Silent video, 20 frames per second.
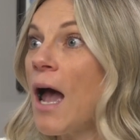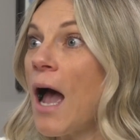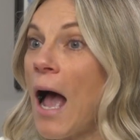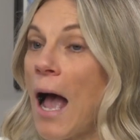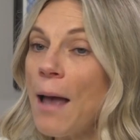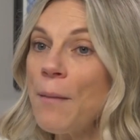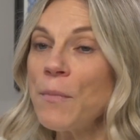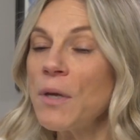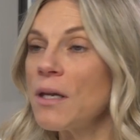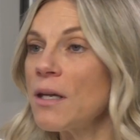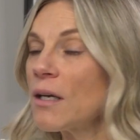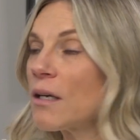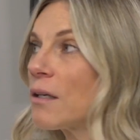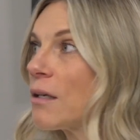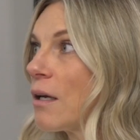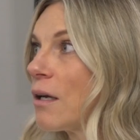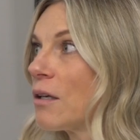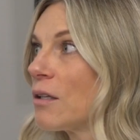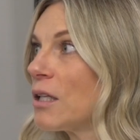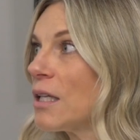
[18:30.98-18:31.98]
to
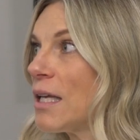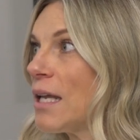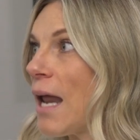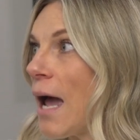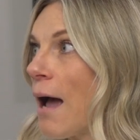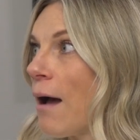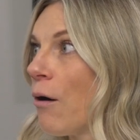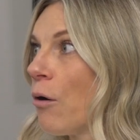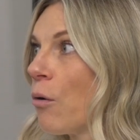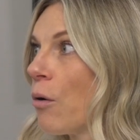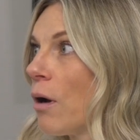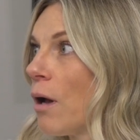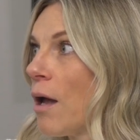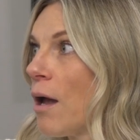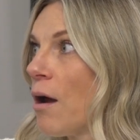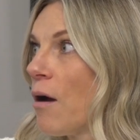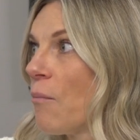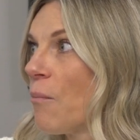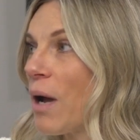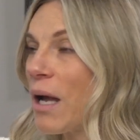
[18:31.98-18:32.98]
clean out
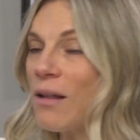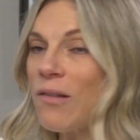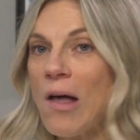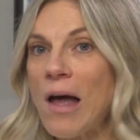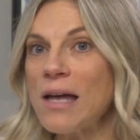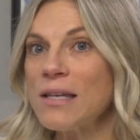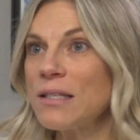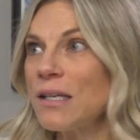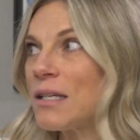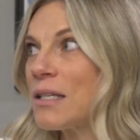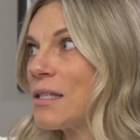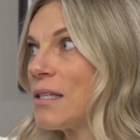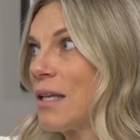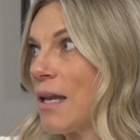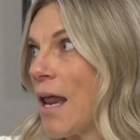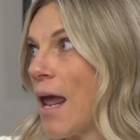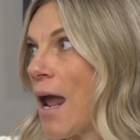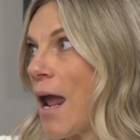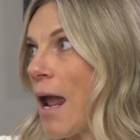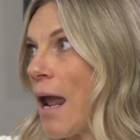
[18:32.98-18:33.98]
my closet
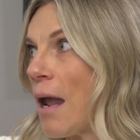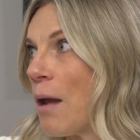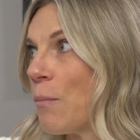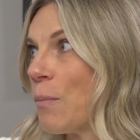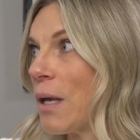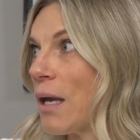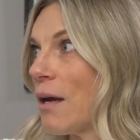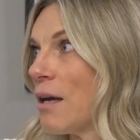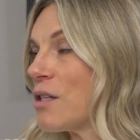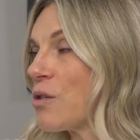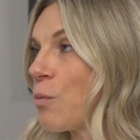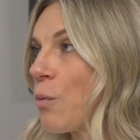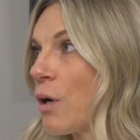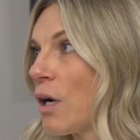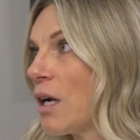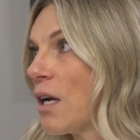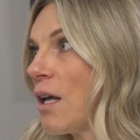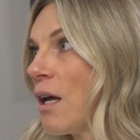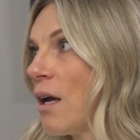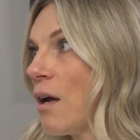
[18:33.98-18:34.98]
today because we're
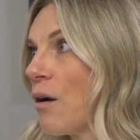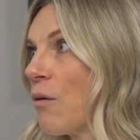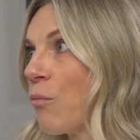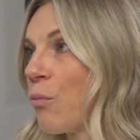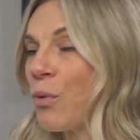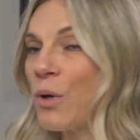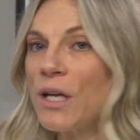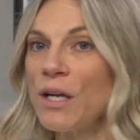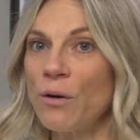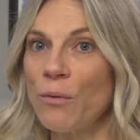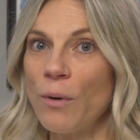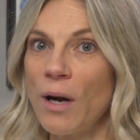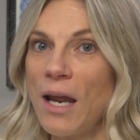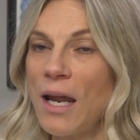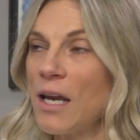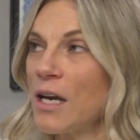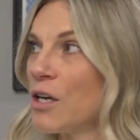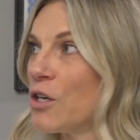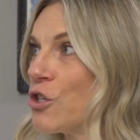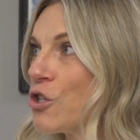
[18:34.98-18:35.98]
going to
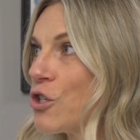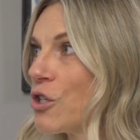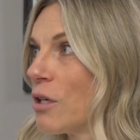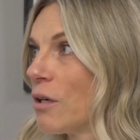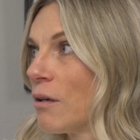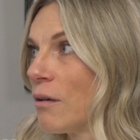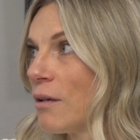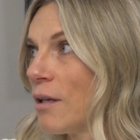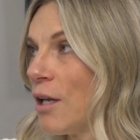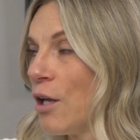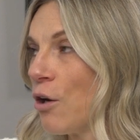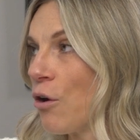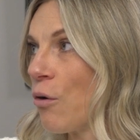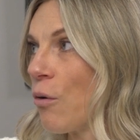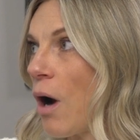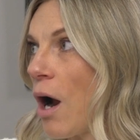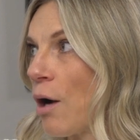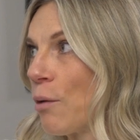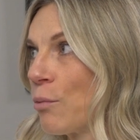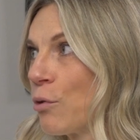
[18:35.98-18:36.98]
rearrange,
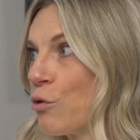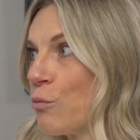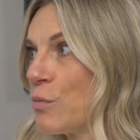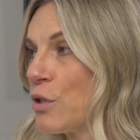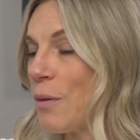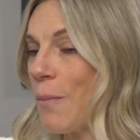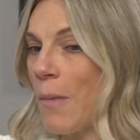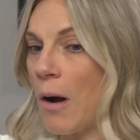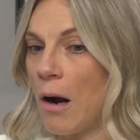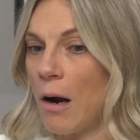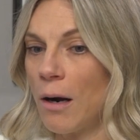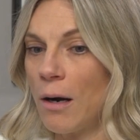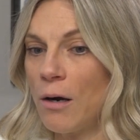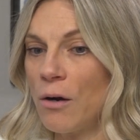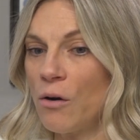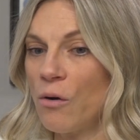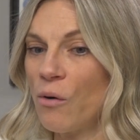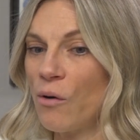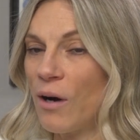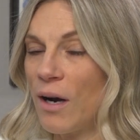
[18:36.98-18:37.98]
our room
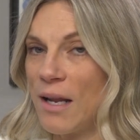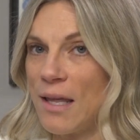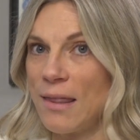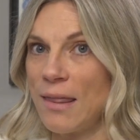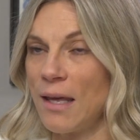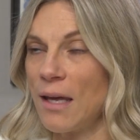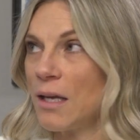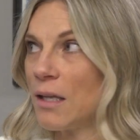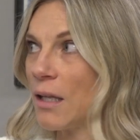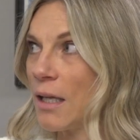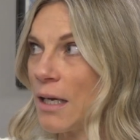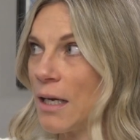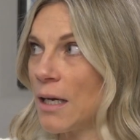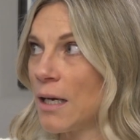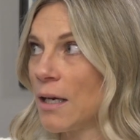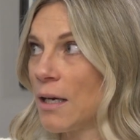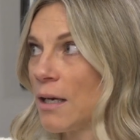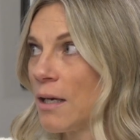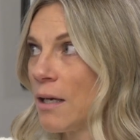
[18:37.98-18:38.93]
tomorrow or anything. Like,